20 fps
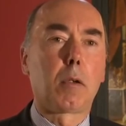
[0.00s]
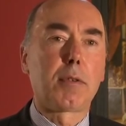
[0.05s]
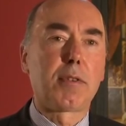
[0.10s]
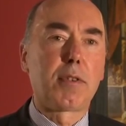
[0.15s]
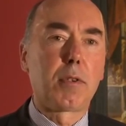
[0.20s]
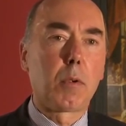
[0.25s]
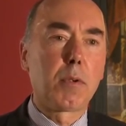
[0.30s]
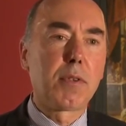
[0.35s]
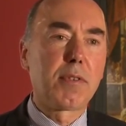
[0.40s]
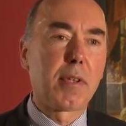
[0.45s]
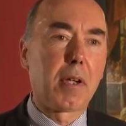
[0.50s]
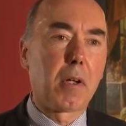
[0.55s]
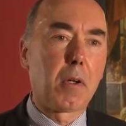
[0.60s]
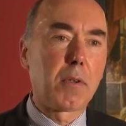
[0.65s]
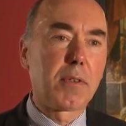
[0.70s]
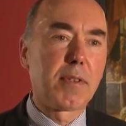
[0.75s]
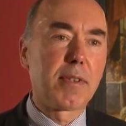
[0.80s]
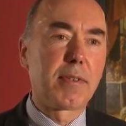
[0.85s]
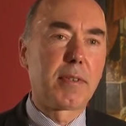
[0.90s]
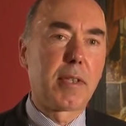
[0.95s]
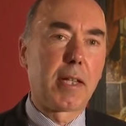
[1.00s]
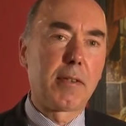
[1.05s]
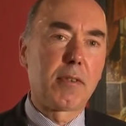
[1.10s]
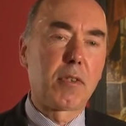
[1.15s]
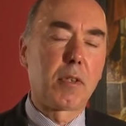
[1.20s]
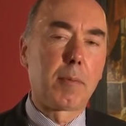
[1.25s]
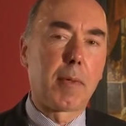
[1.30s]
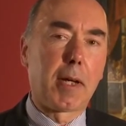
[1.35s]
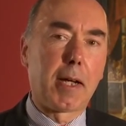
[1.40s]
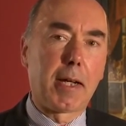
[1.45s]
here at Dorotheum
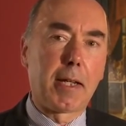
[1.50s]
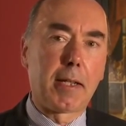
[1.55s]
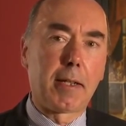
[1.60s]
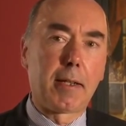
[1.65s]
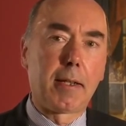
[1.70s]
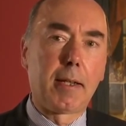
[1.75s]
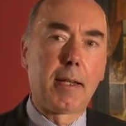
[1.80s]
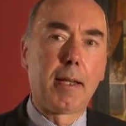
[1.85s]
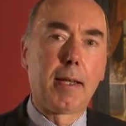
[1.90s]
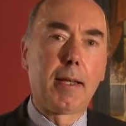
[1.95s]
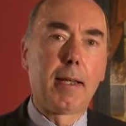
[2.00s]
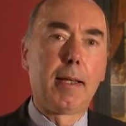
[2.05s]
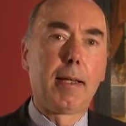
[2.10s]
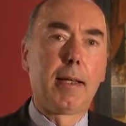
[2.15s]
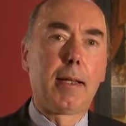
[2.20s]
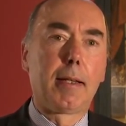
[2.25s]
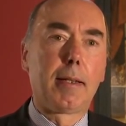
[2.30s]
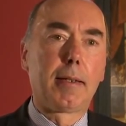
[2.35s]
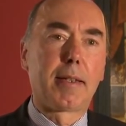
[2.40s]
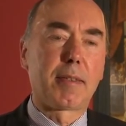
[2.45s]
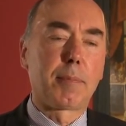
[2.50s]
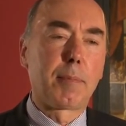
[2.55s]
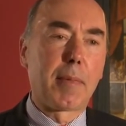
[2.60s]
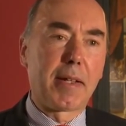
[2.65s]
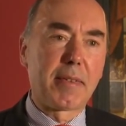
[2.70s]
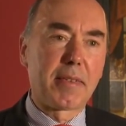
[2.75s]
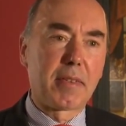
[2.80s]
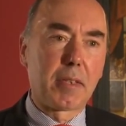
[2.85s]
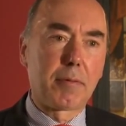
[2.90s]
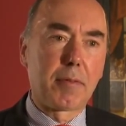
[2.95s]
in, the, in our coffee
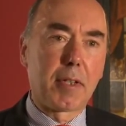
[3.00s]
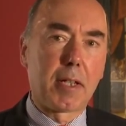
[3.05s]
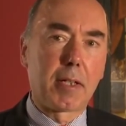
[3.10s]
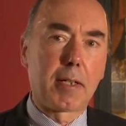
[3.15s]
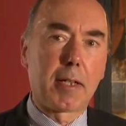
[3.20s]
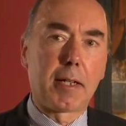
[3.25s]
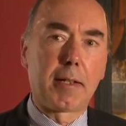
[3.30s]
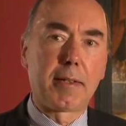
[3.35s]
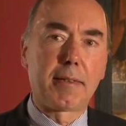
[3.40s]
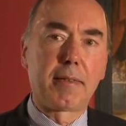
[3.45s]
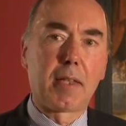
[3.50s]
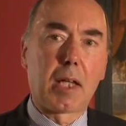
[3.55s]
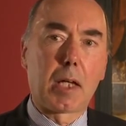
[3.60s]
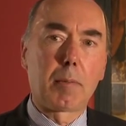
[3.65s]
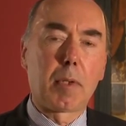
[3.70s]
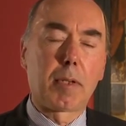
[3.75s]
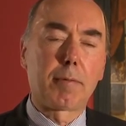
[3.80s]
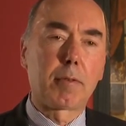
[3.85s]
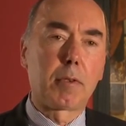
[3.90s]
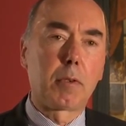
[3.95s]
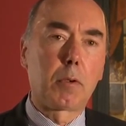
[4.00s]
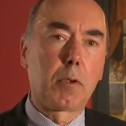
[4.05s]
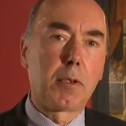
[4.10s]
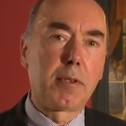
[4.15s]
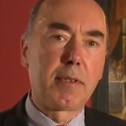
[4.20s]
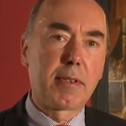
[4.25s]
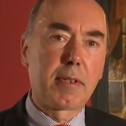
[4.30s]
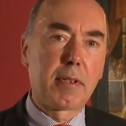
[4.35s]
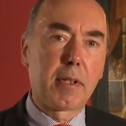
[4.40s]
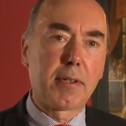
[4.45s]
house, in the second
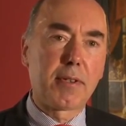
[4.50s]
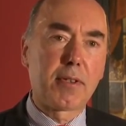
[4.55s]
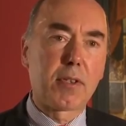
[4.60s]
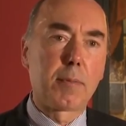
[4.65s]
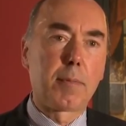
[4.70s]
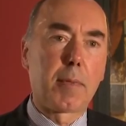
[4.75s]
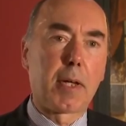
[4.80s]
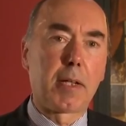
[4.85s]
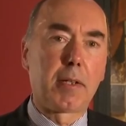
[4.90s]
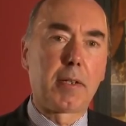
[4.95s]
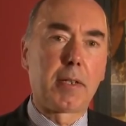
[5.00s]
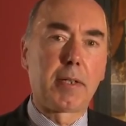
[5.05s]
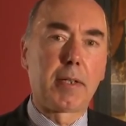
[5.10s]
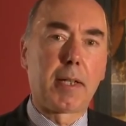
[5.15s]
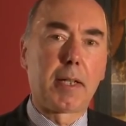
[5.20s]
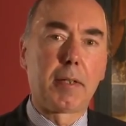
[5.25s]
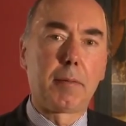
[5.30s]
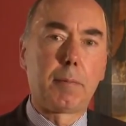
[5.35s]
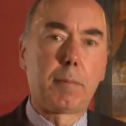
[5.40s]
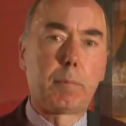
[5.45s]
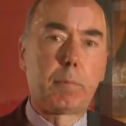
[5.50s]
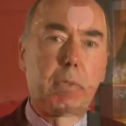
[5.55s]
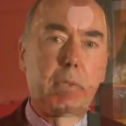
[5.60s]
floor here in this building.